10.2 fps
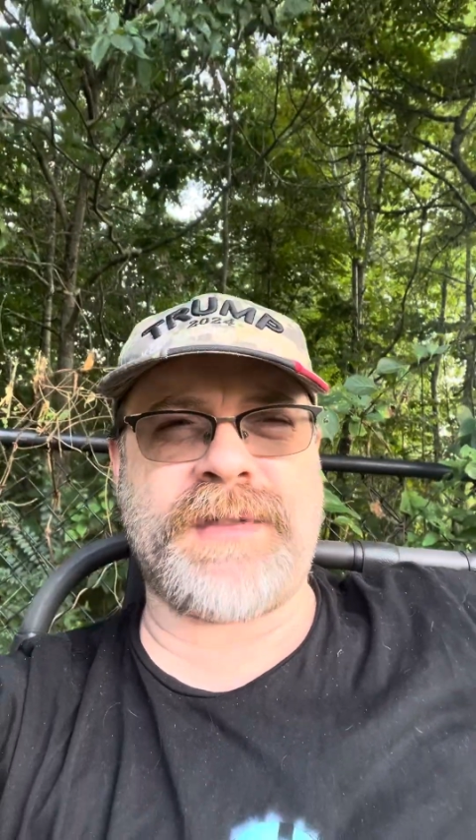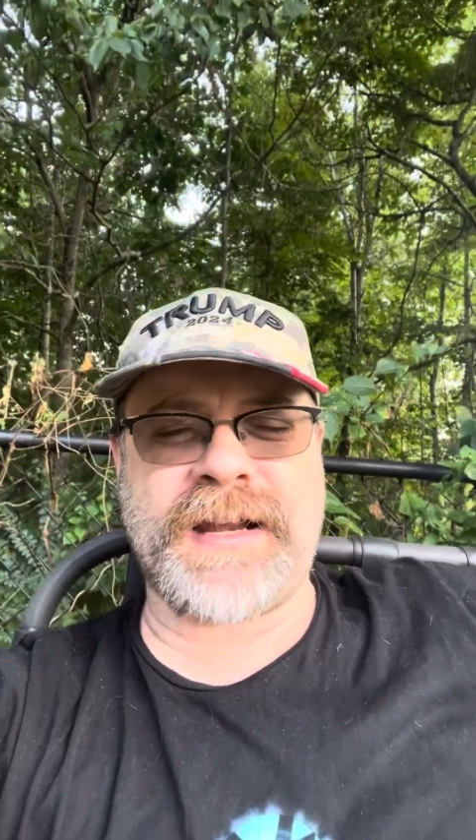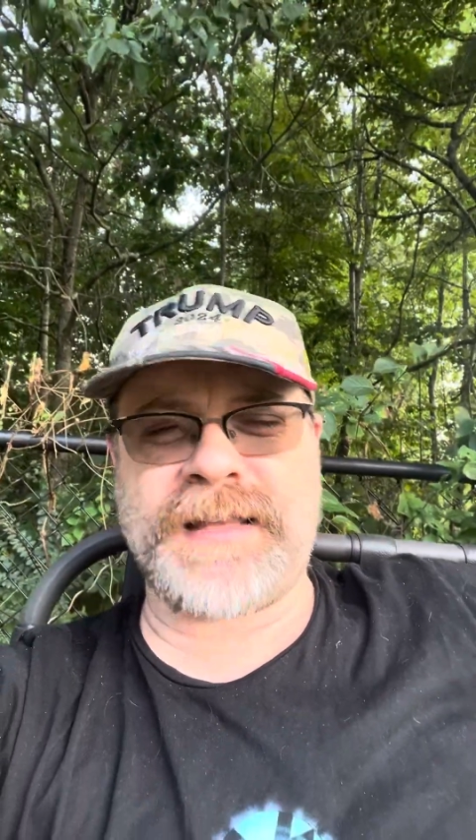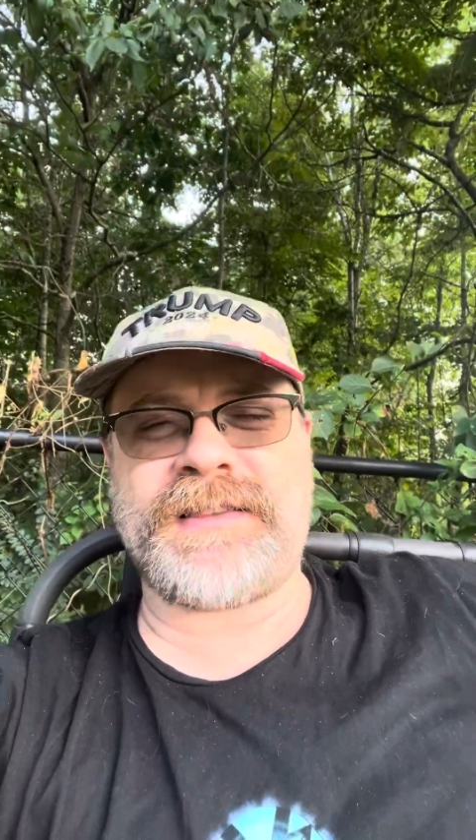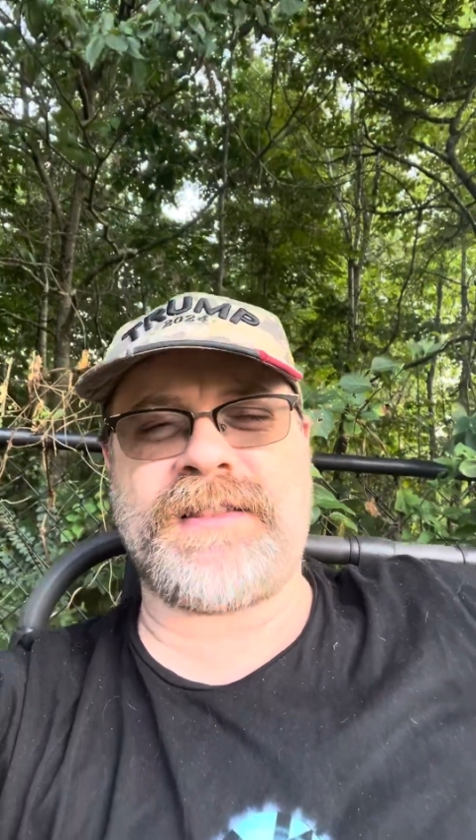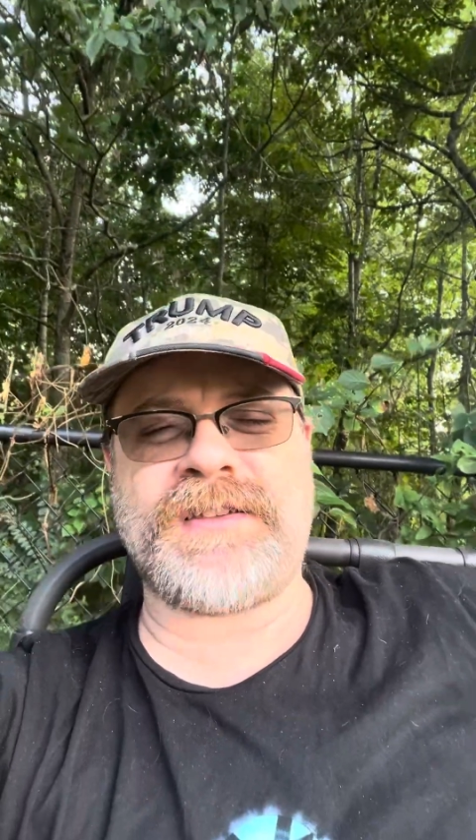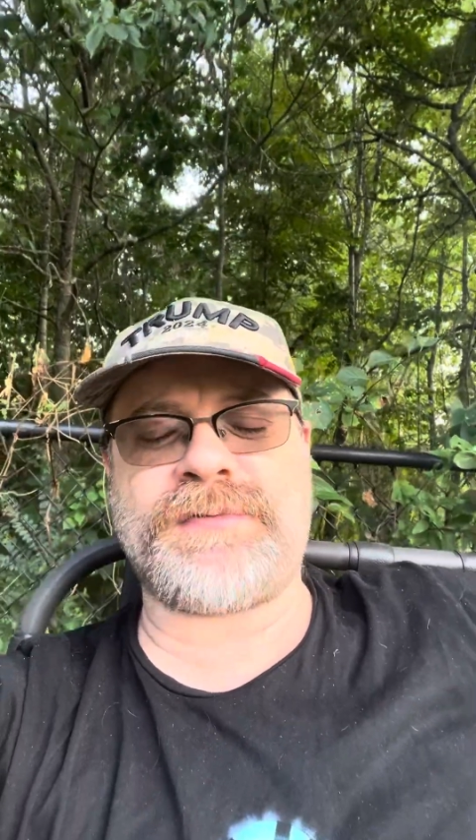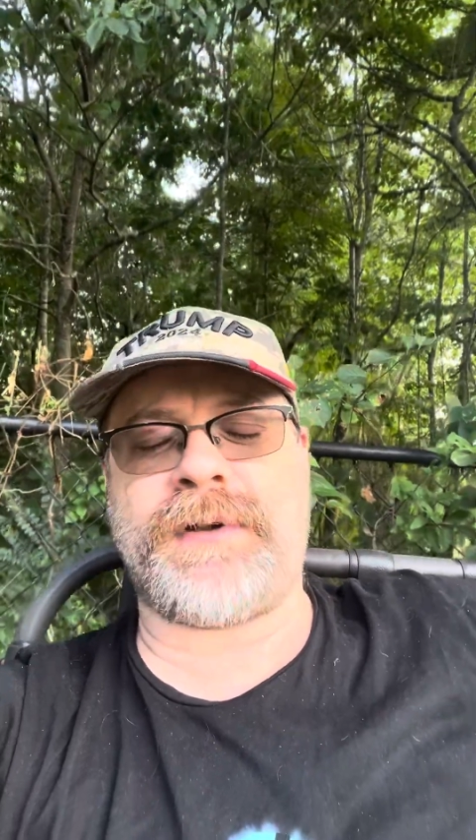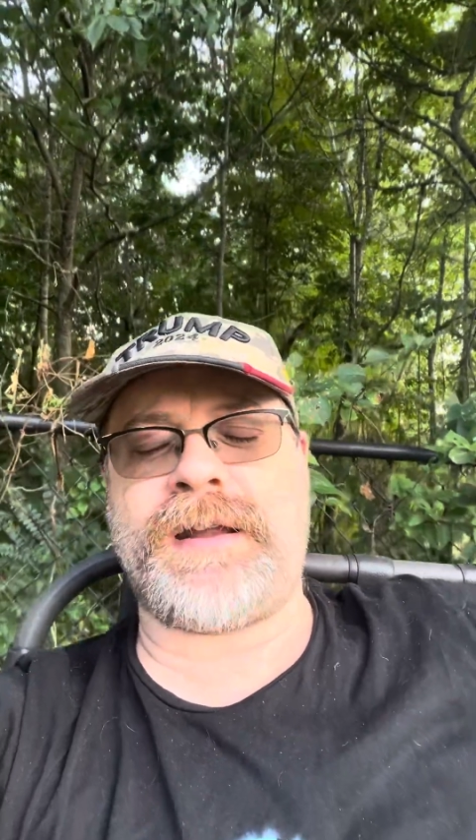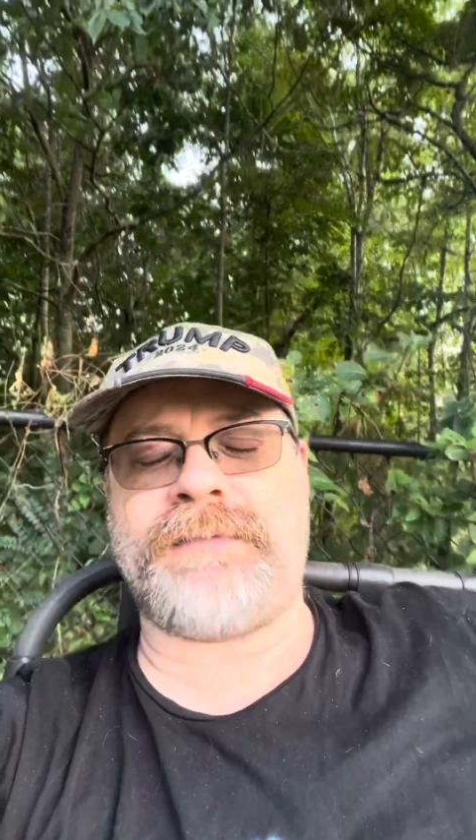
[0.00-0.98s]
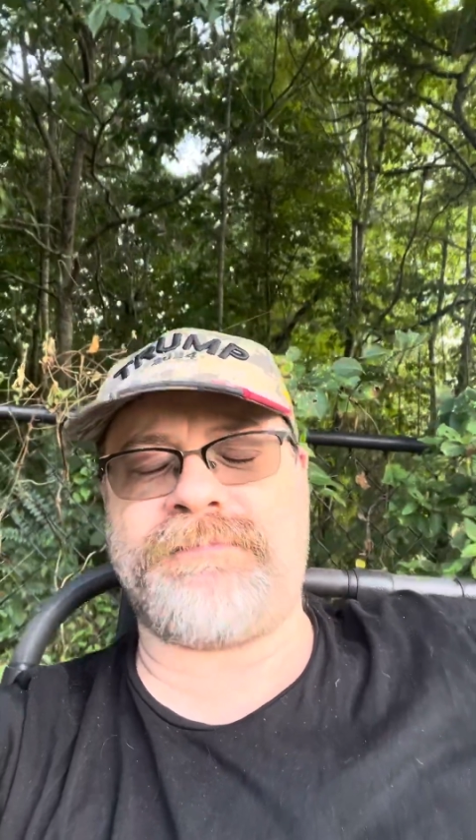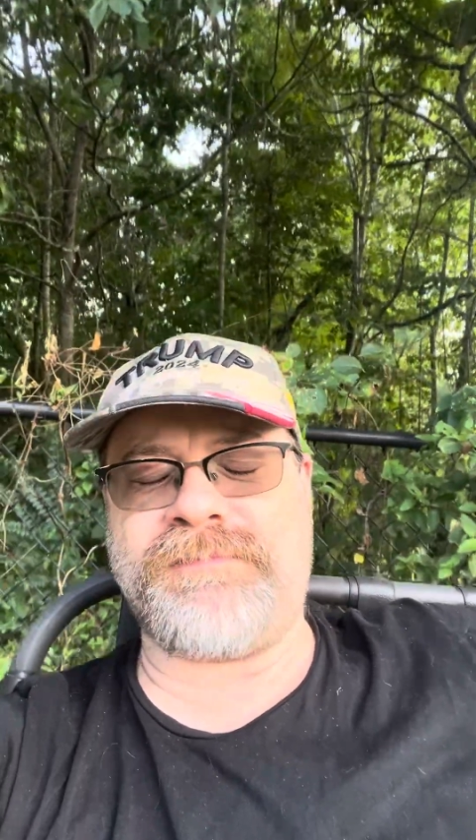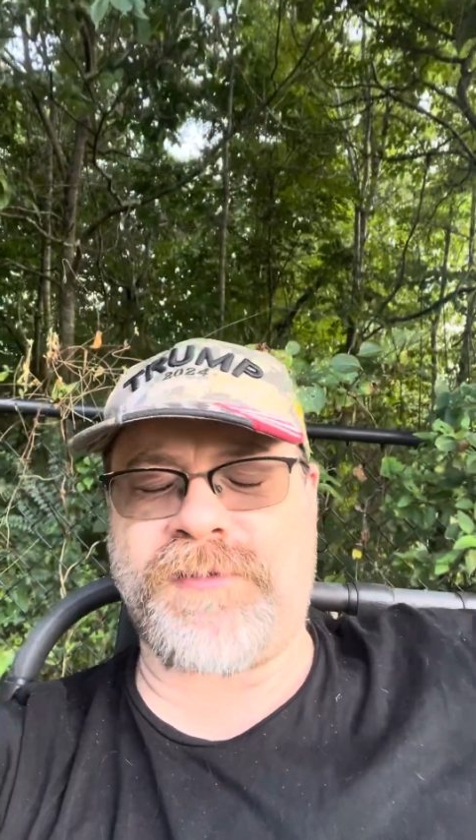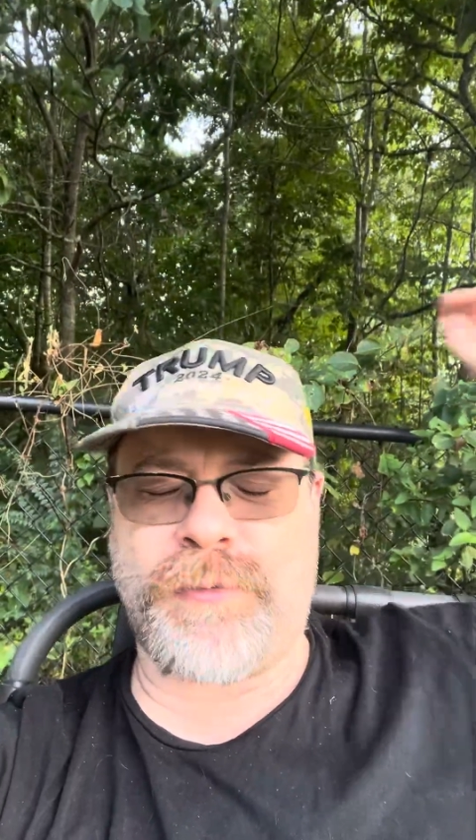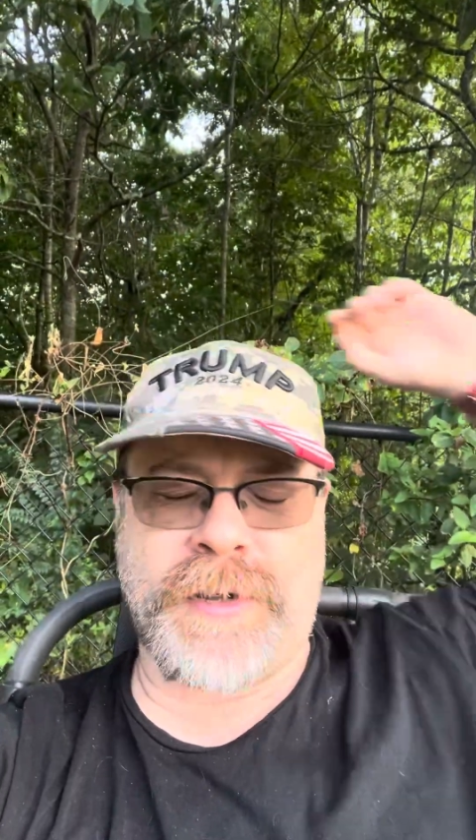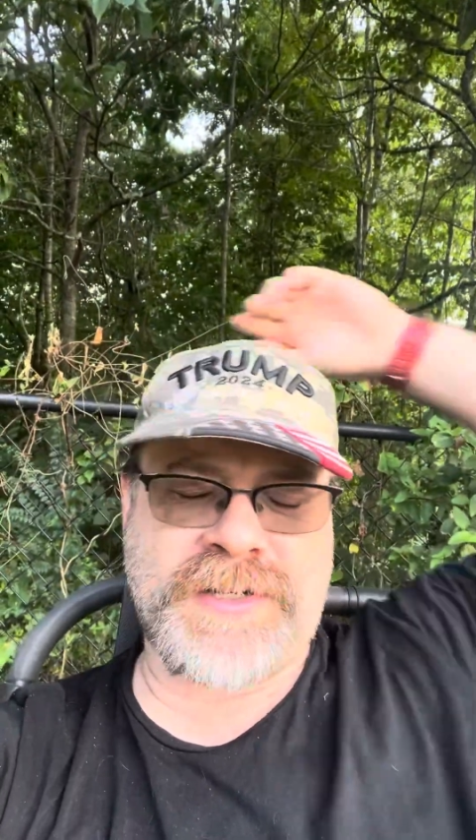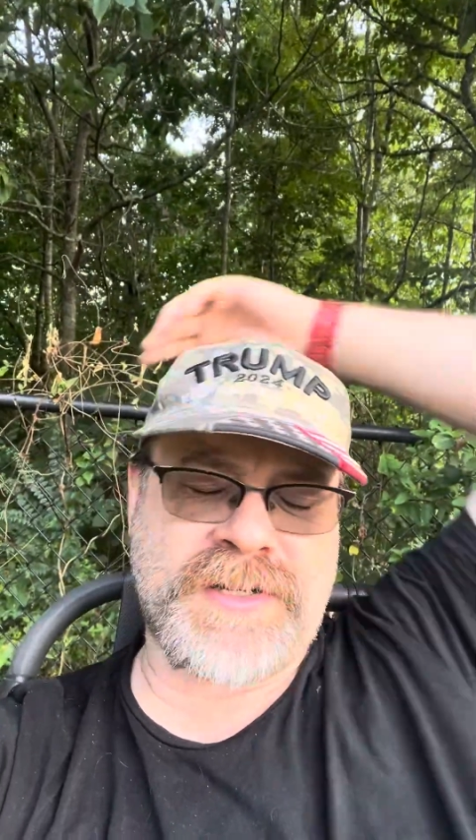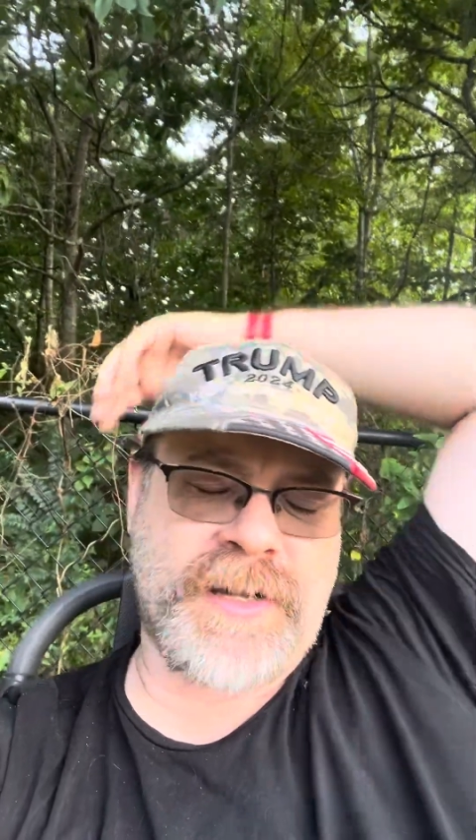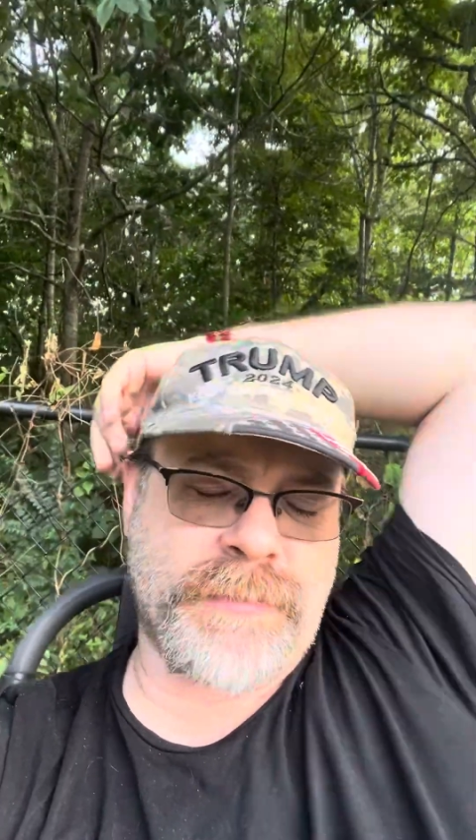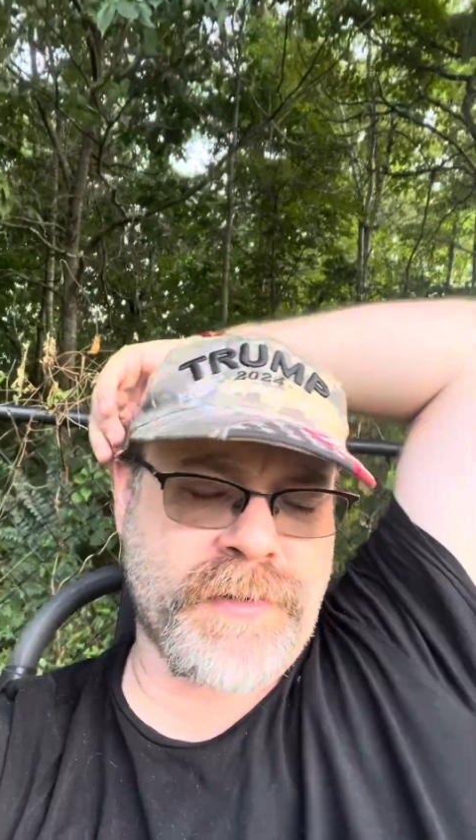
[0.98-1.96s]
Then I get to this one in
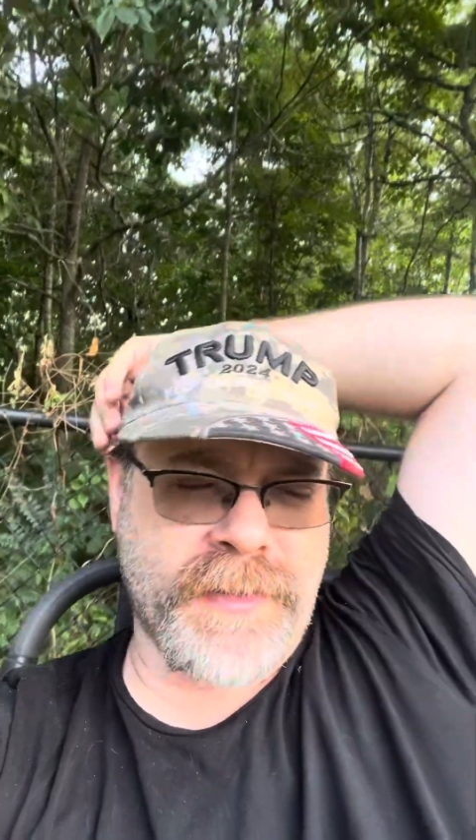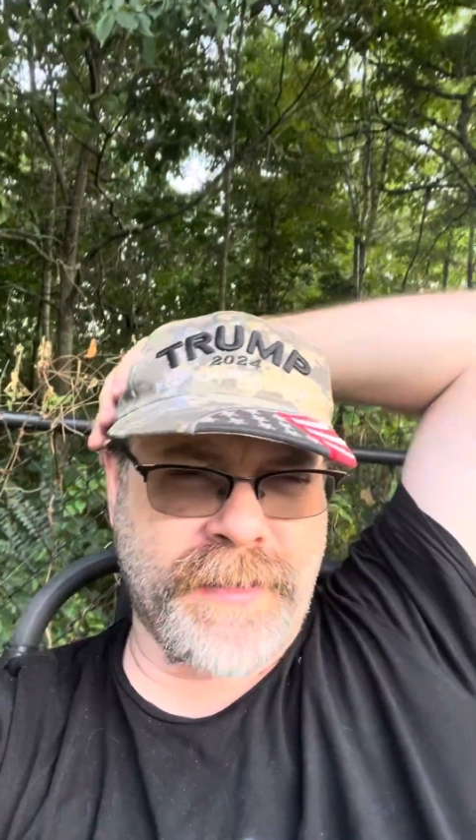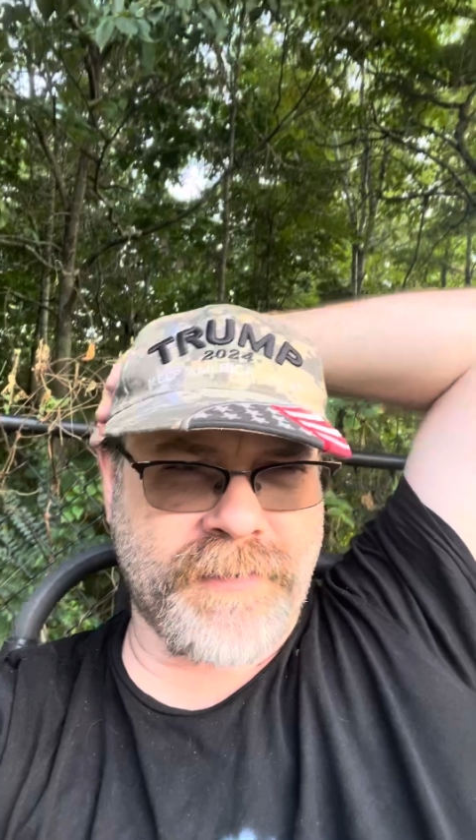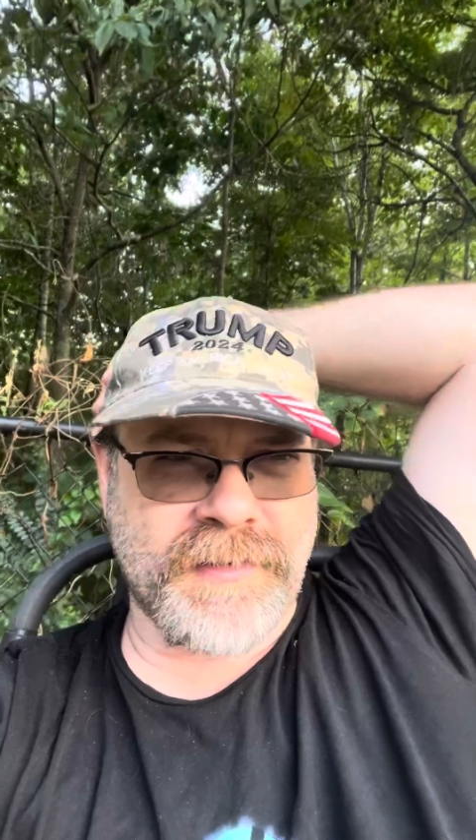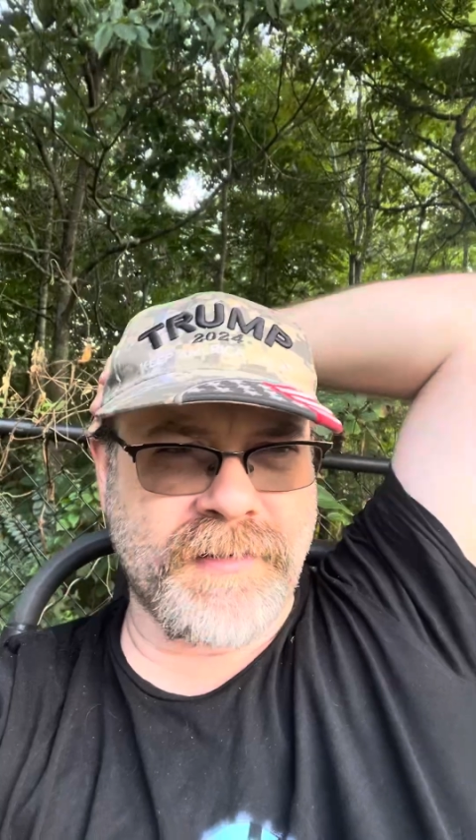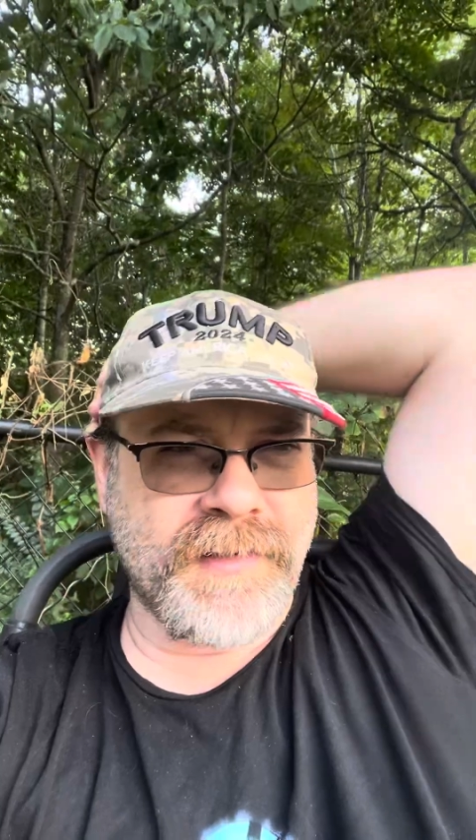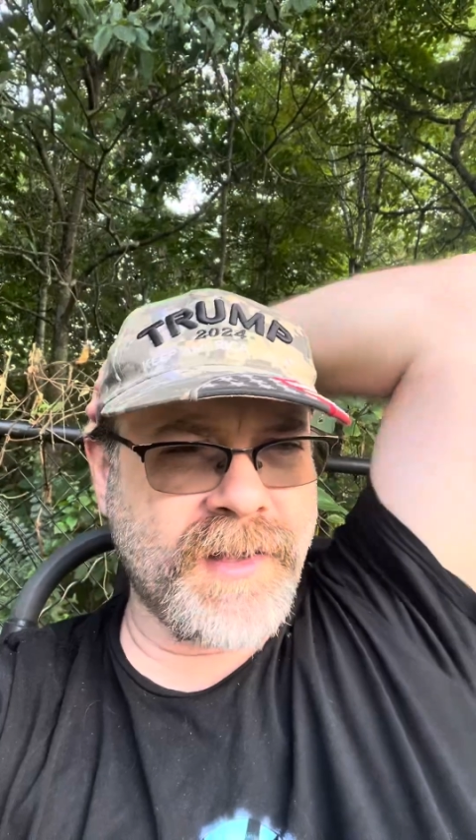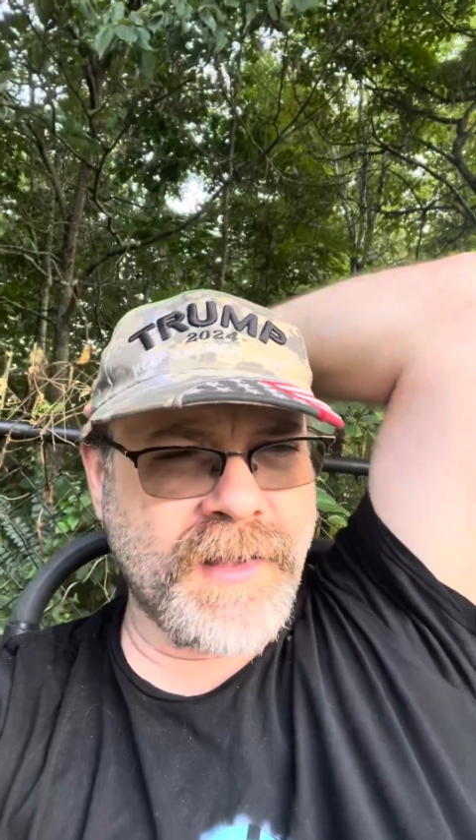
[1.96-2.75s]
question number 11,